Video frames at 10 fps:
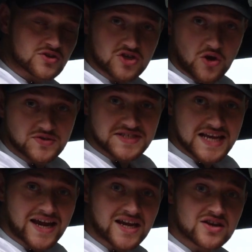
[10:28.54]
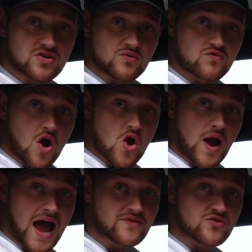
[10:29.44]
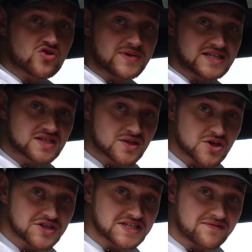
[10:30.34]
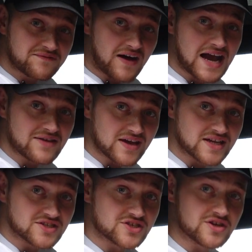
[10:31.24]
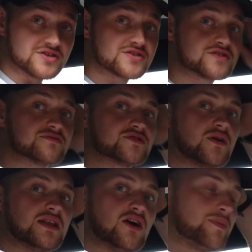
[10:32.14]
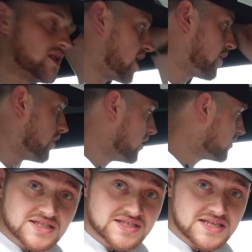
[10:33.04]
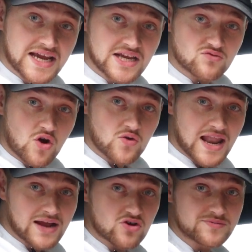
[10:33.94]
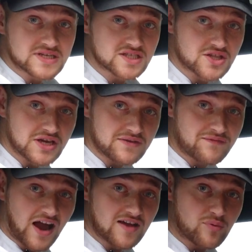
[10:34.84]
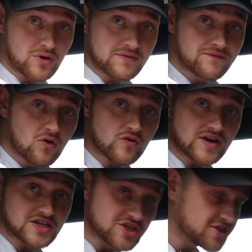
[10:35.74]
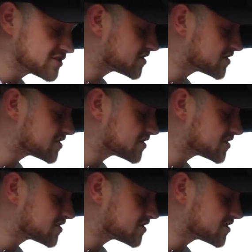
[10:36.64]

So second row headroom is 35 inches, so a little bit lower. Second row legroom is 35.4 inches.